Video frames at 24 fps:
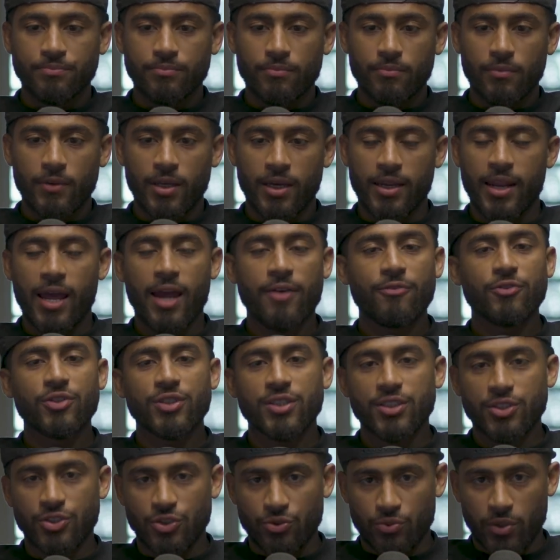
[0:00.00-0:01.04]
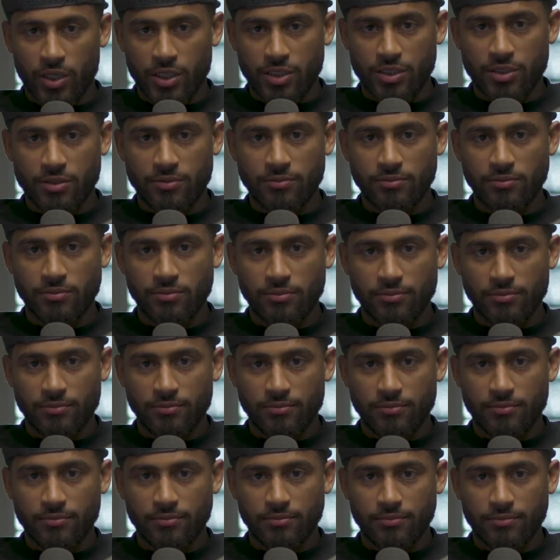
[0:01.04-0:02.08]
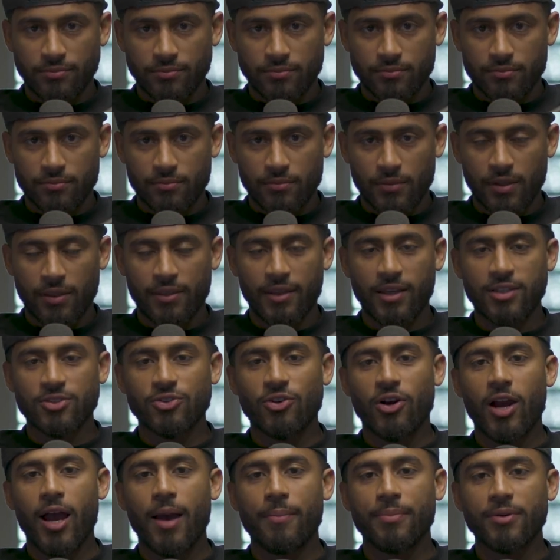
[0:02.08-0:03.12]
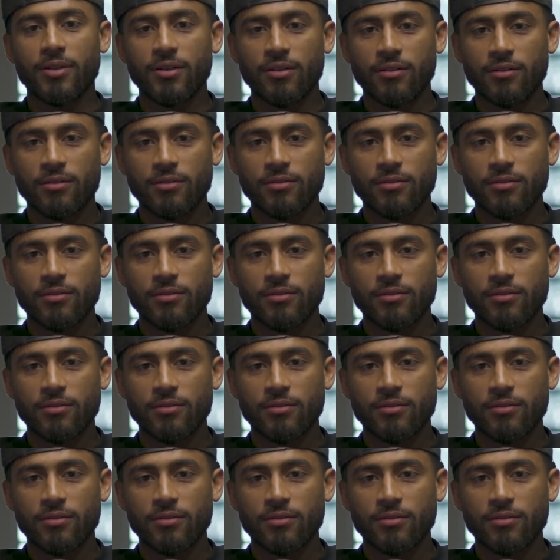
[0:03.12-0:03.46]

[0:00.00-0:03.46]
In every situation, things are happening